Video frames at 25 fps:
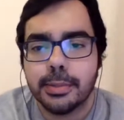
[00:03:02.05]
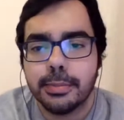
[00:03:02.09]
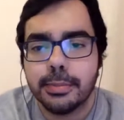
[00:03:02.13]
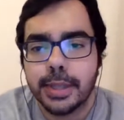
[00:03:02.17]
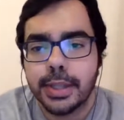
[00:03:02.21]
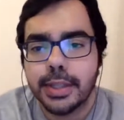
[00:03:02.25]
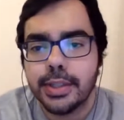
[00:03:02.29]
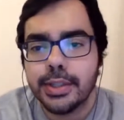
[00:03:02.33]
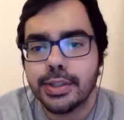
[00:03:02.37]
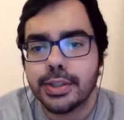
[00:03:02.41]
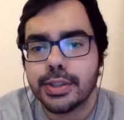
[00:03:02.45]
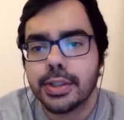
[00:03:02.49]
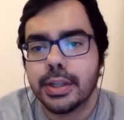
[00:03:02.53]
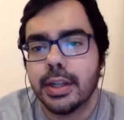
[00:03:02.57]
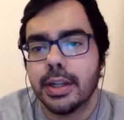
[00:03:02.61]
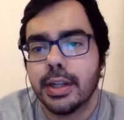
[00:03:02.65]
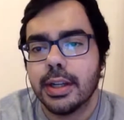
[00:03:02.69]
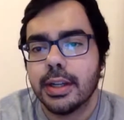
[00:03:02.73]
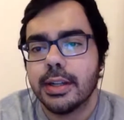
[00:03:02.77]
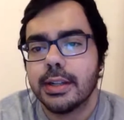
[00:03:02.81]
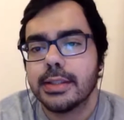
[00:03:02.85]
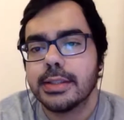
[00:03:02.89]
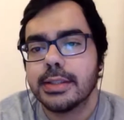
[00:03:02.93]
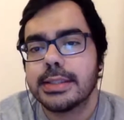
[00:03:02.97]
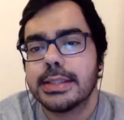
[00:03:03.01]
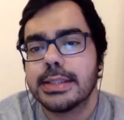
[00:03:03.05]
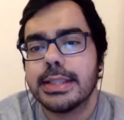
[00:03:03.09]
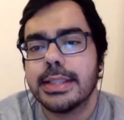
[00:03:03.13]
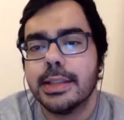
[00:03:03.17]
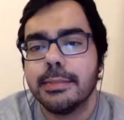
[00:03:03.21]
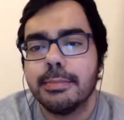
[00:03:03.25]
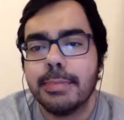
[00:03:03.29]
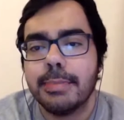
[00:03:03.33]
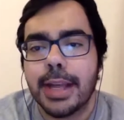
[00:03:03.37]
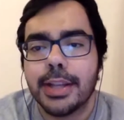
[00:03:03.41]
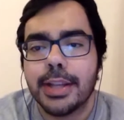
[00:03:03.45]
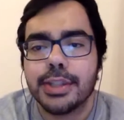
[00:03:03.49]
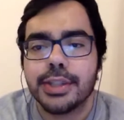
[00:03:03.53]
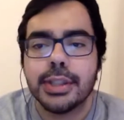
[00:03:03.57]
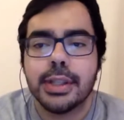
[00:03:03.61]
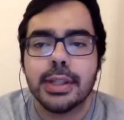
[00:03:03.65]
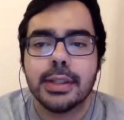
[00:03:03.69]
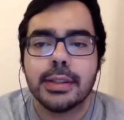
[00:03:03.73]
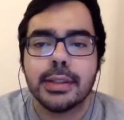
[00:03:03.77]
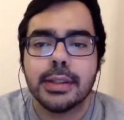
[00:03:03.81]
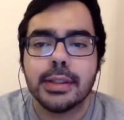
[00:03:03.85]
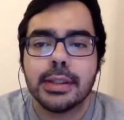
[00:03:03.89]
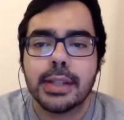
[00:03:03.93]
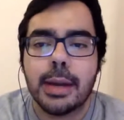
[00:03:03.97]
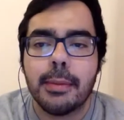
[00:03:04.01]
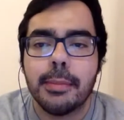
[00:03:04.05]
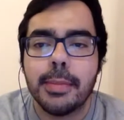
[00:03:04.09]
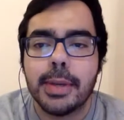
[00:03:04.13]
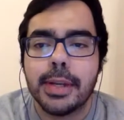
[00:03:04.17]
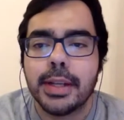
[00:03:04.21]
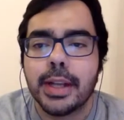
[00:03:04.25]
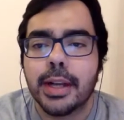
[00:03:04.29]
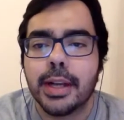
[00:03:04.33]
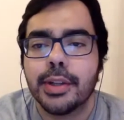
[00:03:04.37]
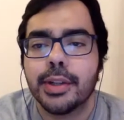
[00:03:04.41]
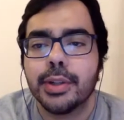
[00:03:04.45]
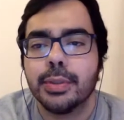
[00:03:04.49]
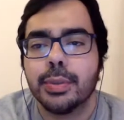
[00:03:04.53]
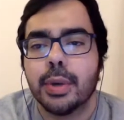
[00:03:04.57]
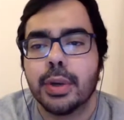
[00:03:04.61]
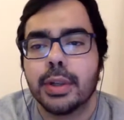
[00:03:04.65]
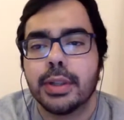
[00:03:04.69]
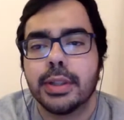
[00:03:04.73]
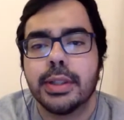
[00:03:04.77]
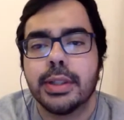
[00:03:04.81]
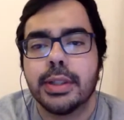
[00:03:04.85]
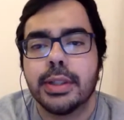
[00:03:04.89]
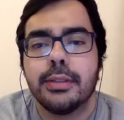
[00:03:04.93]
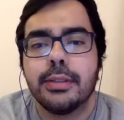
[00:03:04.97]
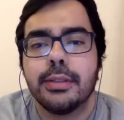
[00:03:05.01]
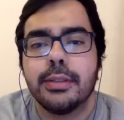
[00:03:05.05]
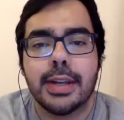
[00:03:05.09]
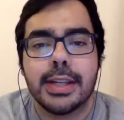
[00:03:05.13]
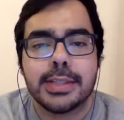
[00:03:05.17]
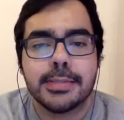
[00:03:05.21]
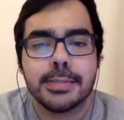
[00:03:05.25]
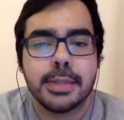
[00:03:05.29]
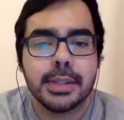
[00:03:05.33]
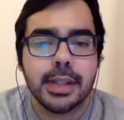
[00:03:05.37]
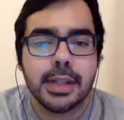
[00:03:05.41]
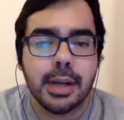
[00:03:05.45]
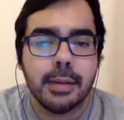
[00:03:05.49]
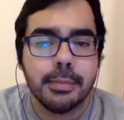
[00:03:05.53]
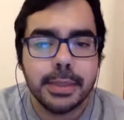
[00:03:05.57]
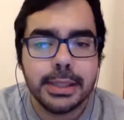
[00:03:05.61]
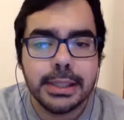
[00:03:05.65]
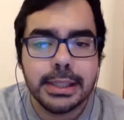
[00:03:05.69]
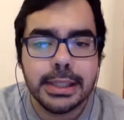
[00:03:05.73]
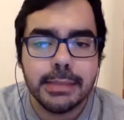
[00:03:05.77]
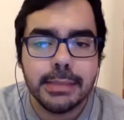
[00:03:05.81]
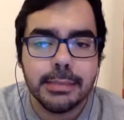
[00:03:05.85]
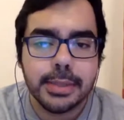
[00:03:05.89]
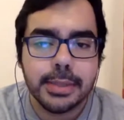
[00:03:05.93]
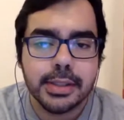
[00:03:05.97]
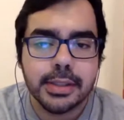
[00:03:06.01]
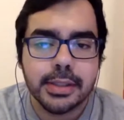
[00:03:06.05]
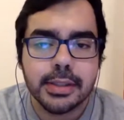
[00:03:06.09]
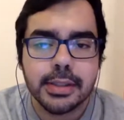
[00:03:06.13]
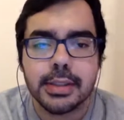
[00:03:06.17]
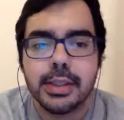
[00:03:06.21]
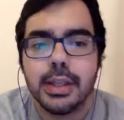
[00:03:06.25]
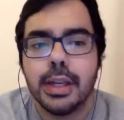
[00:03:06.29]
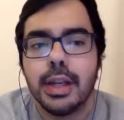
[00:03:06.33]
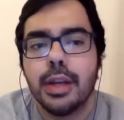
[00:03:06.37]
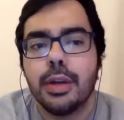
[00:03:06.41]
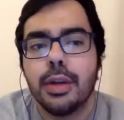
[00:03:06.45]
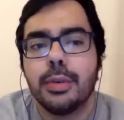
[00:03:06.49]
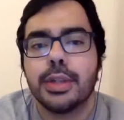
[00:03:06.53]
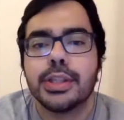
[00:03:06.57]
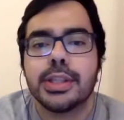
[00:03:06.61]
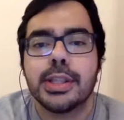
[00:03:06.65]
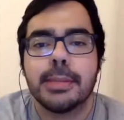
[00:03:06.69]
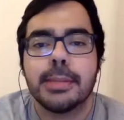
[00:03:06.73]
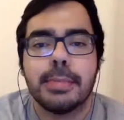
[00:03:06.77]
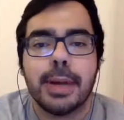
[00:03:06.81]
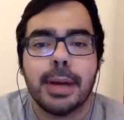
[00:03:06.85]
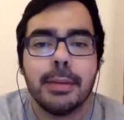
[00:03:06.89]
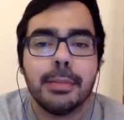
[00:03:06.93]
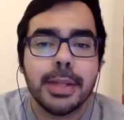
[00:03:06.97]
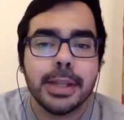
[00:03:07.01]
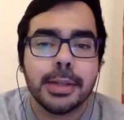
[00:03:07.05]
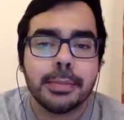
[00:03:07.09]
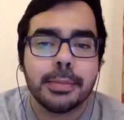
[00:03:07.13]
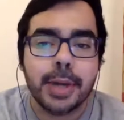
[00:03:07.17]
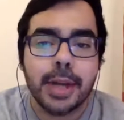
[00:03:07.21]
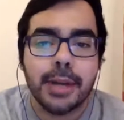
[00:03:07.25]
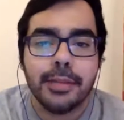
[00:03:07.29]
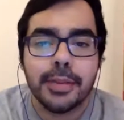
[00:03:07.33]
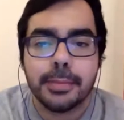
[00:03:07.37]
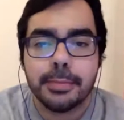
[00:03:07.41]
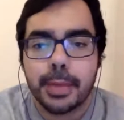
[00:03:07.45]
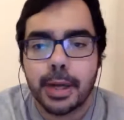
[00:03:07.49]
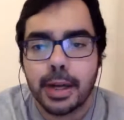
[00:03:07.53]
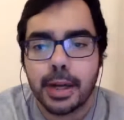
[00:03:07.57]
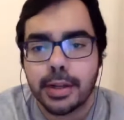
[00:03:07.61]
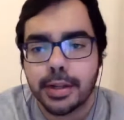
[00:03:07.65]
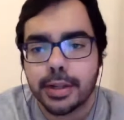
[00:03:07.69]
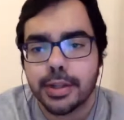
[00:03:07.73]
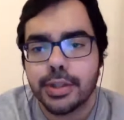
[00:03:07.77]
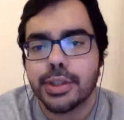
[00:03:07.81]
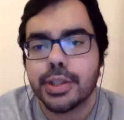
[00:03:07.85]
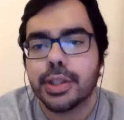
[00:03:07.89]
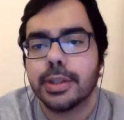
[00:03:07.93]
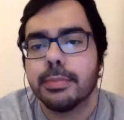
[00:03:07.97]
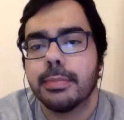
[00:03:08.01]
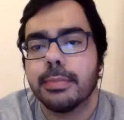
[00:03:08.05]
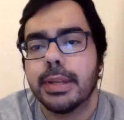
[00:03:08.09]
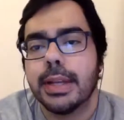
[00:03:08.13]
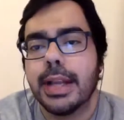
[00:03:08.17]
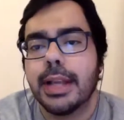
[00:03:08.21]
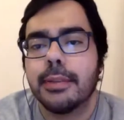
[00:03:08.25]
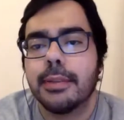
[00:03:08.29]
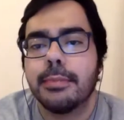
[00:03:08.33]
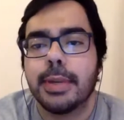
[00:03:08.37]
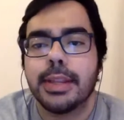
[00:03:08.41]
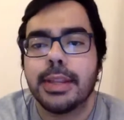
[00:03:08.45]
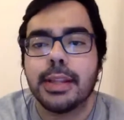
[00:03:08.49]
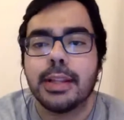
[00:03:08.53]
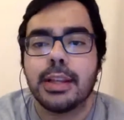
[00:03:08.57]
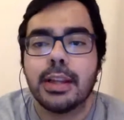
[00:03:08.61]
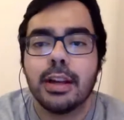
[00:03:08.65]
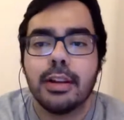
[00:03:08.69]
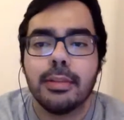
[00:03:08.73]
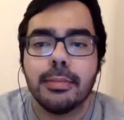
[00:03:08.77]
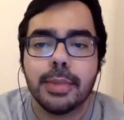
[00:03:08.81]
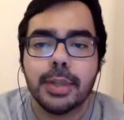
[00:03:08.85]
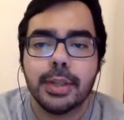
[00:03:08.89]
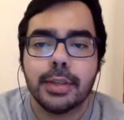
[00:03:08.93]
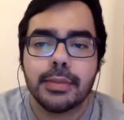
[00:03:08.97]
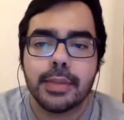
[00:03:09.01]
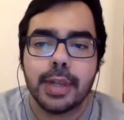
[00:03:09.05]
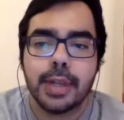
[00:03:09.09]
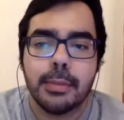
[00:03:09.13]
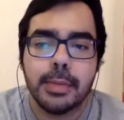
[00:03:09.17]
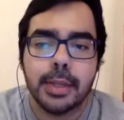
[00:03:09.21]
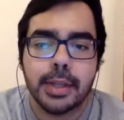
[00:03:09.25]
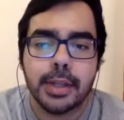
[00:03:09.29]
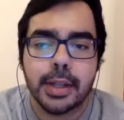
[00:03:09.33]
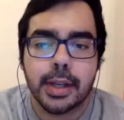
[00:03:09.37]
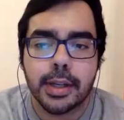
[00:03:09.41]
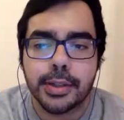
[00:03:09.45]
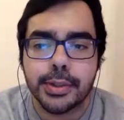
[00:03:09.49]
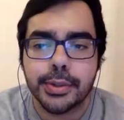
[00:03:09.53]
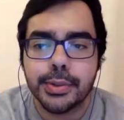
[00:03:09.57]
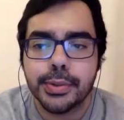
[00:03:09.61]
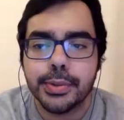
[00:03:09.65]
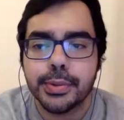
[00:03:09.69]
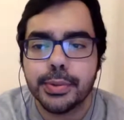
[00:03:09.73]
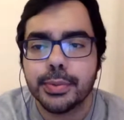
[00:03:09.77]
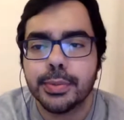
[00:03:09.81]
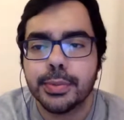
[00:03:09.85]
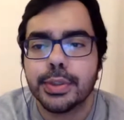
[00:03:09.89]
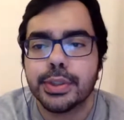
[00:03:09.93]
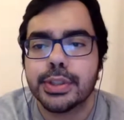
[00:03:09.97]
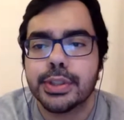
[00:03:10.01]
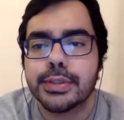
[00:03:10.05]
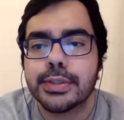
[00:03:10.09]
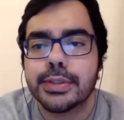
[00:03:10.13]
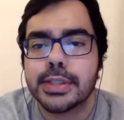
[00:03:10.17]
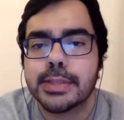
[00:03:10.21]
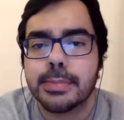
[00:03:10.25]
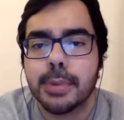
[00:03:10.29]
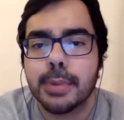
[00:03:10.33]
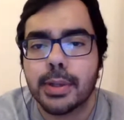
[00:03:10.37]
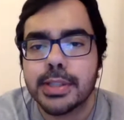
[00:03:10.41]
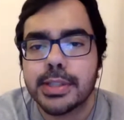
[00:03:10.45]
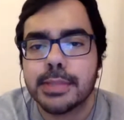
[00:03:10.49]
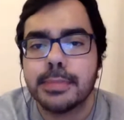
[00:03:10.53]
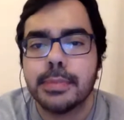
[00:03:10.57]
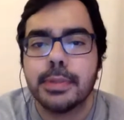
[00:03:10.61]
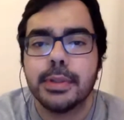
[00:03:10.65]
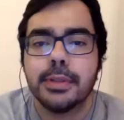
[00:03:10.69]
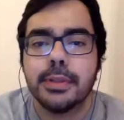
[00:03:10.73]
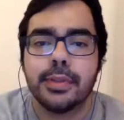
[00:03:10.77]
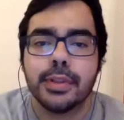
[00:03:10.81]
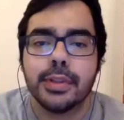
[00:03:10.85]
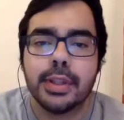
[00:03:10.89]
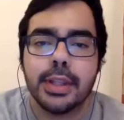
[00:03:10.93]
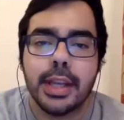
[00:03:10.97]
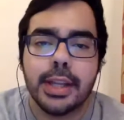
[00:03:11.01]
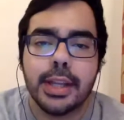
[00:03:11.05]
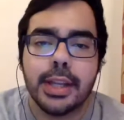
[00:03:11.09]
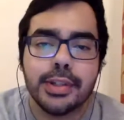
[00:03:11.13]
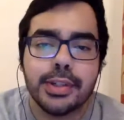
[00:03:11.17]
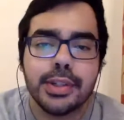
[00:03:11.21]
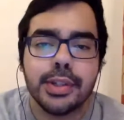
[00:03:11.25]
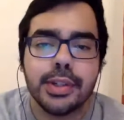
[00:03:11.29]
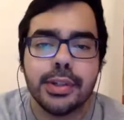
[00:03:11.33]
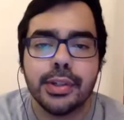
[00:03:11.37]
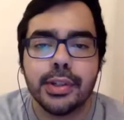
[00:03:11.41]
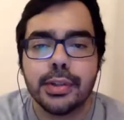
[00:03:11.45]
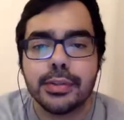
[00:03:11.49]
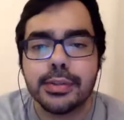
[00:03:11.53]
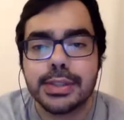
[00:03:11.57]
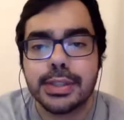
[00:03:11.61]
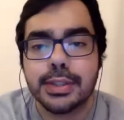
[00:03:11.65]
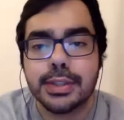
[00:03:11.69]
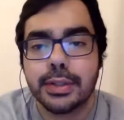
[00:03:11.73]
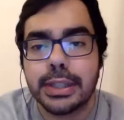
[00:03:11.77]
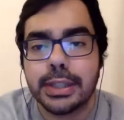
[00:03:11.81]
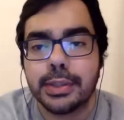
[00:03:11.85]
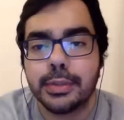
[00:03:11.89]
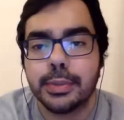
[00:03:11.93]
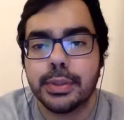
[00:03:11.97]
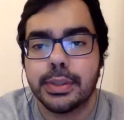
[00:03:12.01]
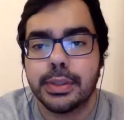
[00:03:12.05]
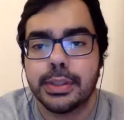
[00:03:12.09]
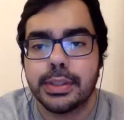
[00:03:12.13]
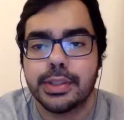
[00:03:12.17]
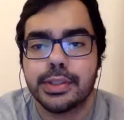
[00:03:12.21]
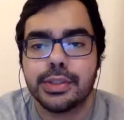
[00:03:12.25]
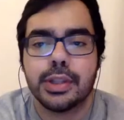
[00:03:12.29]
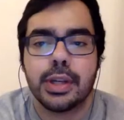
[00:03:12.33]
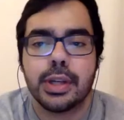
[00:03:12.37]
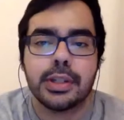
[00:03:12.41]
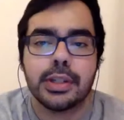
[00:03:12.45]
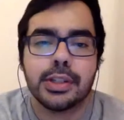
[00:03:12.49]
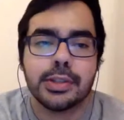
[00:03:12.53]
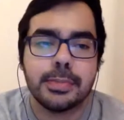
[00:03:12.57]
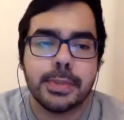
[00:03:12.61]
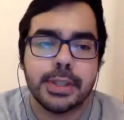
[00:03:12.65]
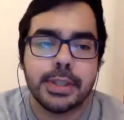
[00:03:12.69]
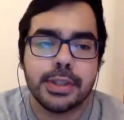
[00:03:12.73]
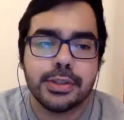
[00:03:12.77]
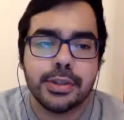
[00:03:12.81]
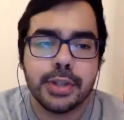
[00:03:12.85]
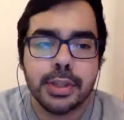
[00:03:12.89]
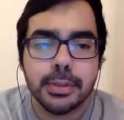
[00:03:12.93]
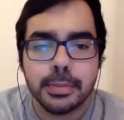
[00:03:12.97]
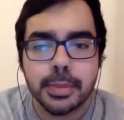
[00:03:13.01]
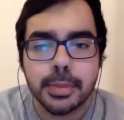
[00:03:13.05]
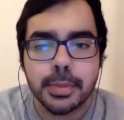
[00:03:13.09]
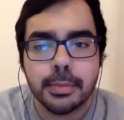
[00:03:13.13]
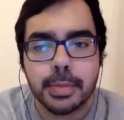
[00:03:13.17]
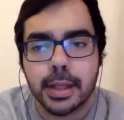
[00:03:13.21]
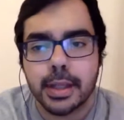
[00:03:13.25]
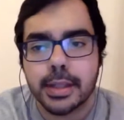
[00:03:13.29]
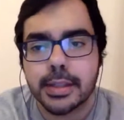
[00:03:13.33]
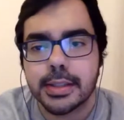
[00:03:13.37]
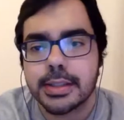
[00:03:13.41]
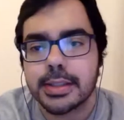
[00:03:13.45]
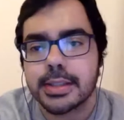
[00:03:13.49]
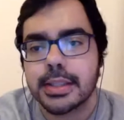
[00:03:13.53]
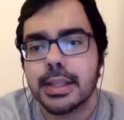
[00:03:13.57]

Ramesh, a senior manager at the Tamil Nadu Water Investment Company Limited, which is a public-private partnership led by the government of Tamil Nadu, which is responsible for the engineering of zero liquid discharge-based treatment plants.